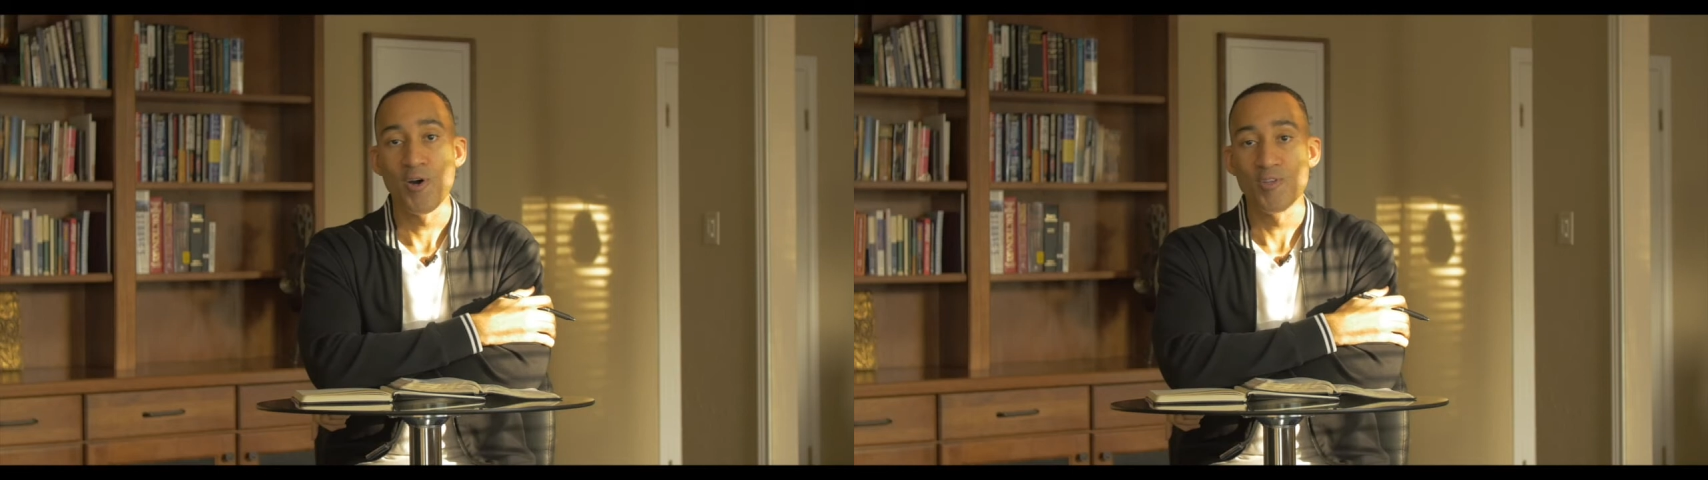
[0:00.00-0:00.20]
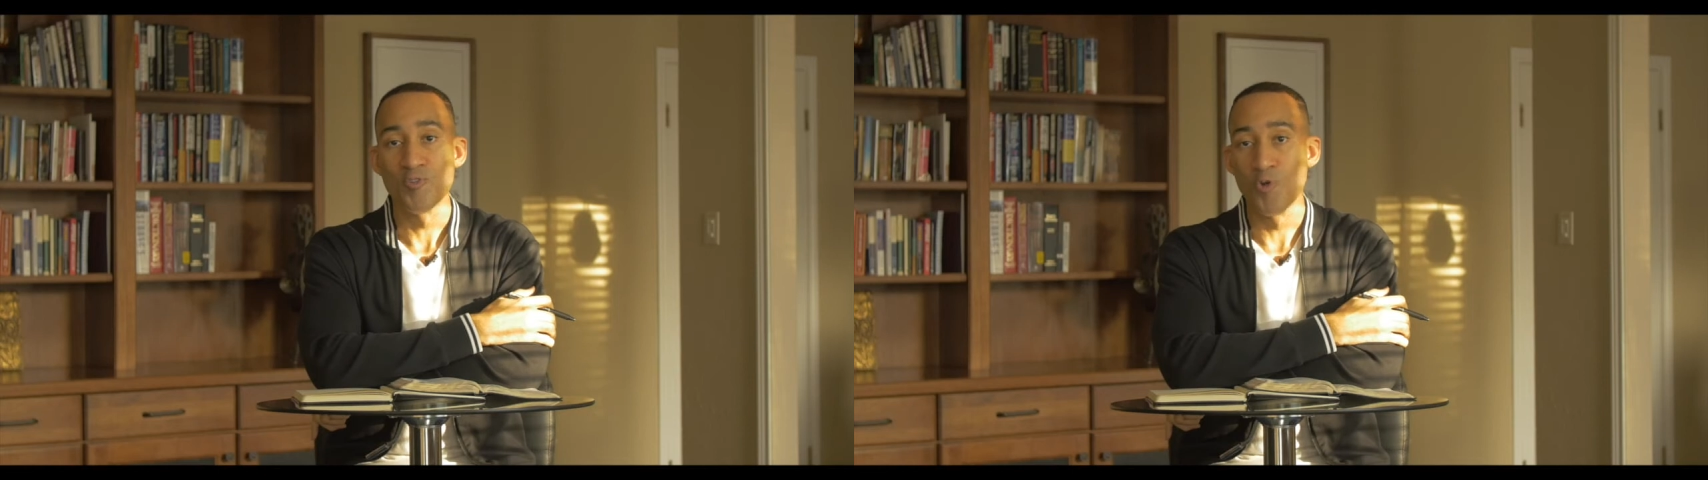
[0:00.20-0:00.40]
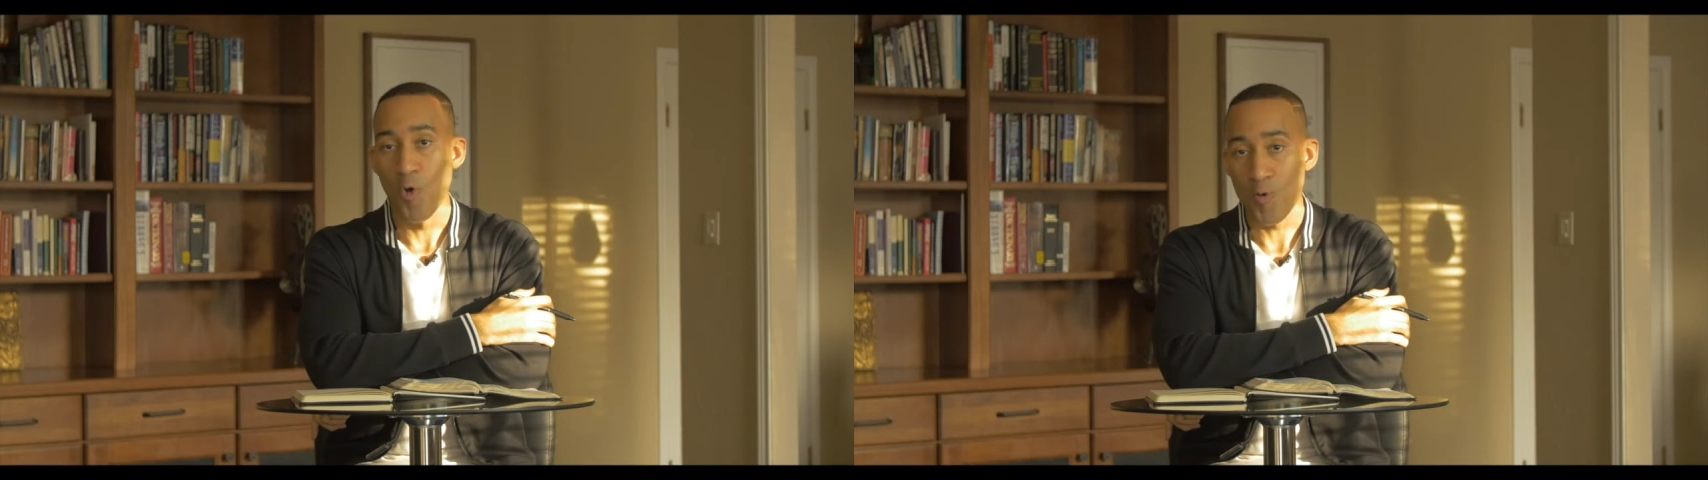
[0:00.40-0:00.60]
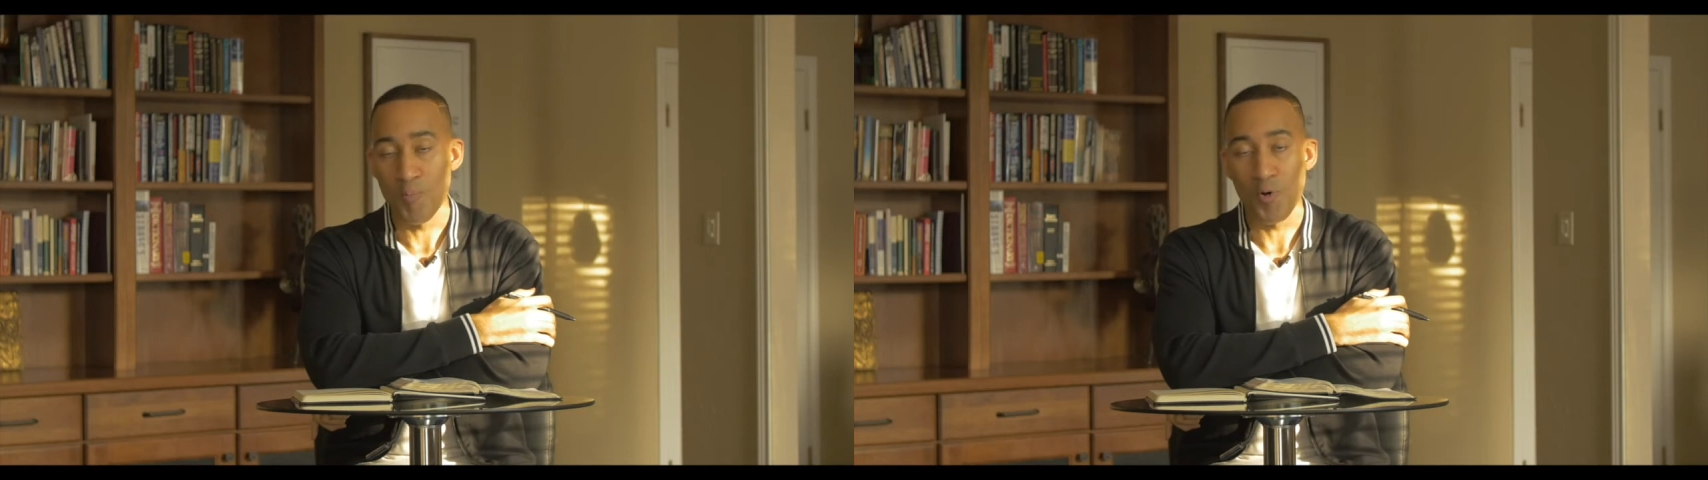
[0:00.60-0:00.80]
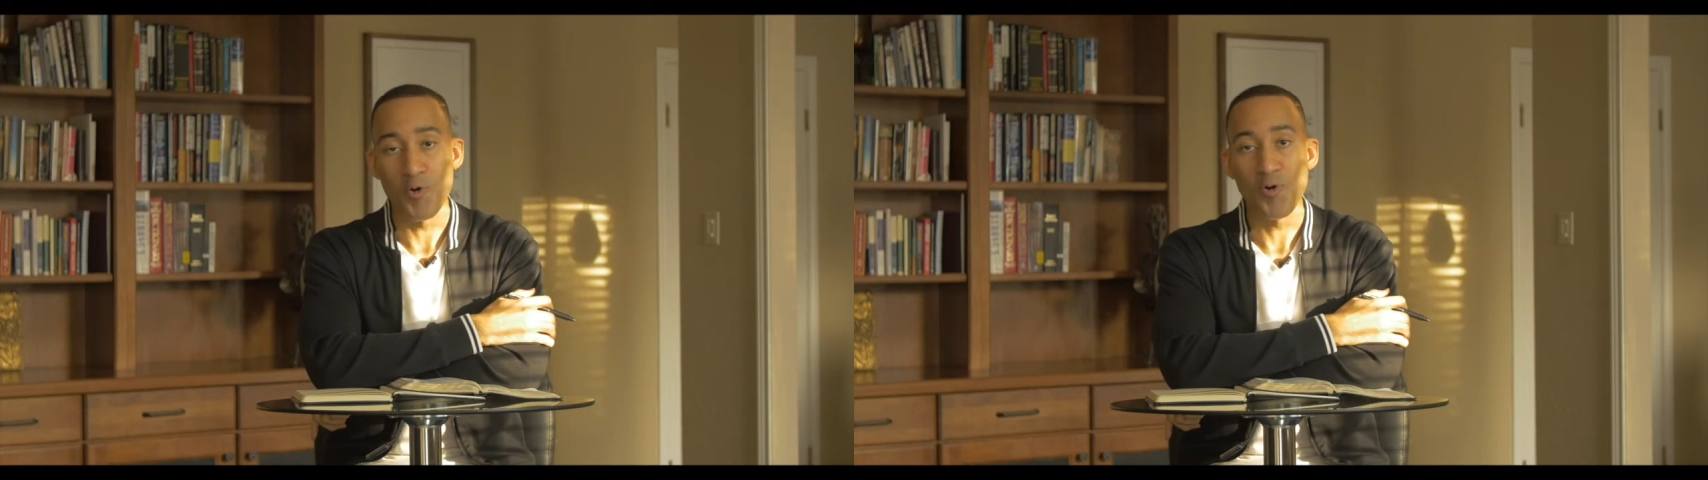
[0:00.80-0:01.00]

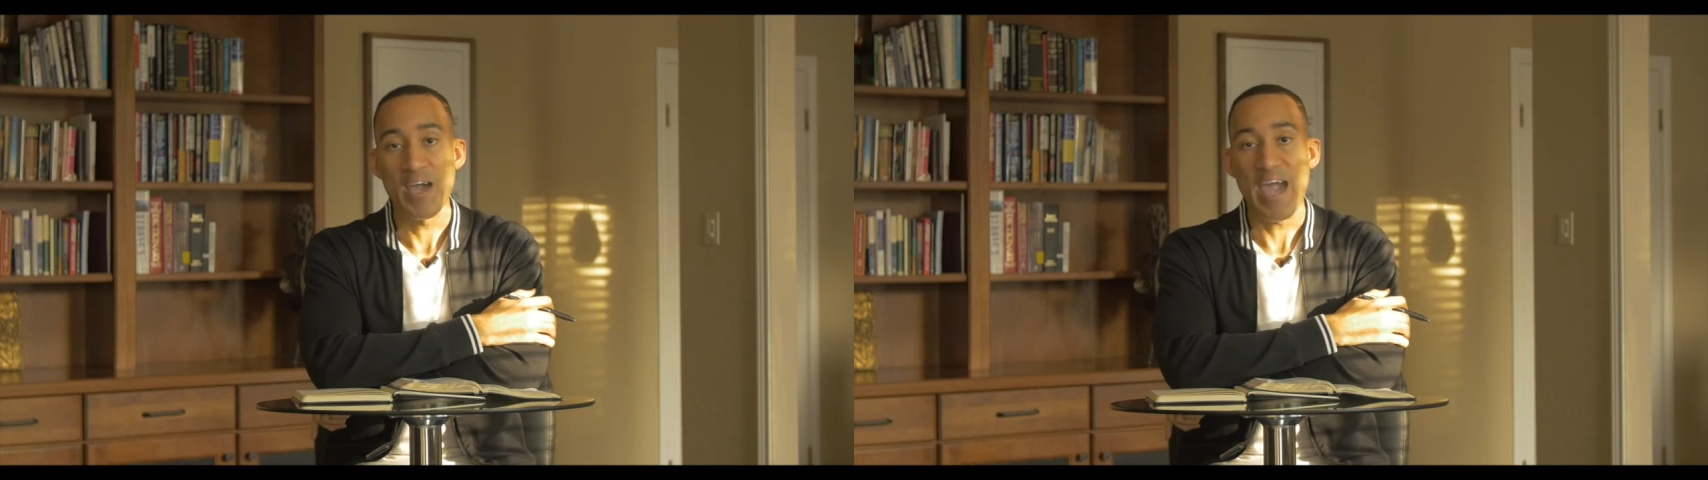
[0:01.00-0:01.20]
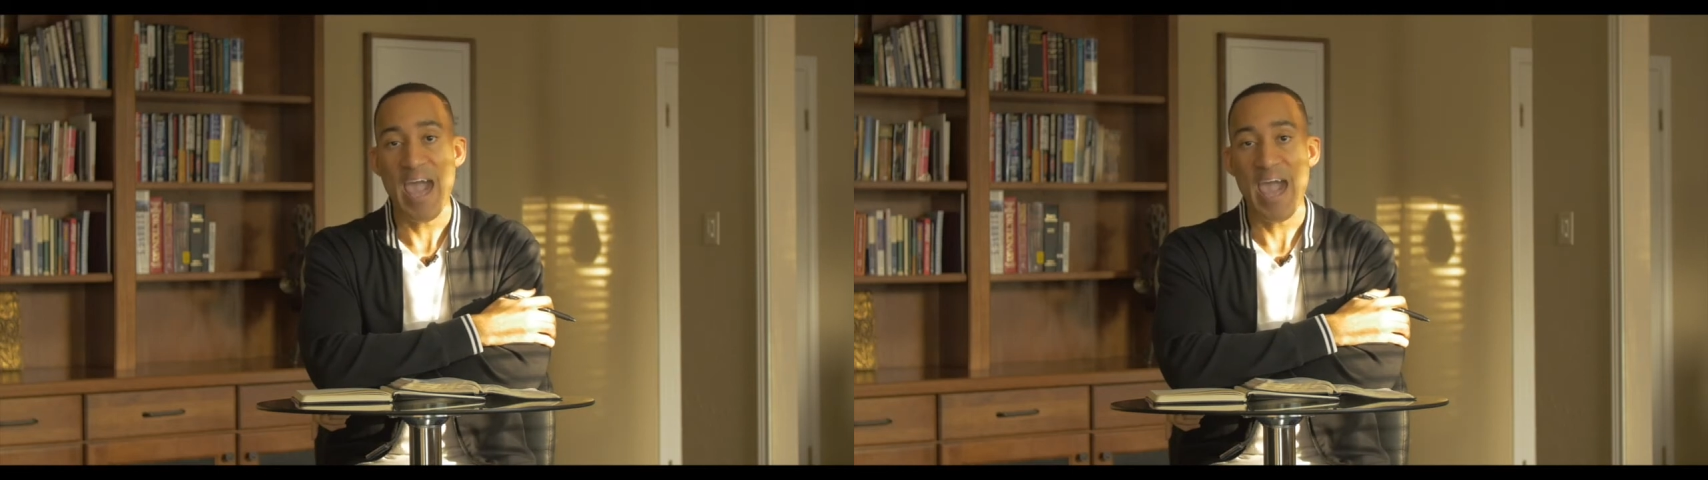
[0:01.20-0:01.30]
normal,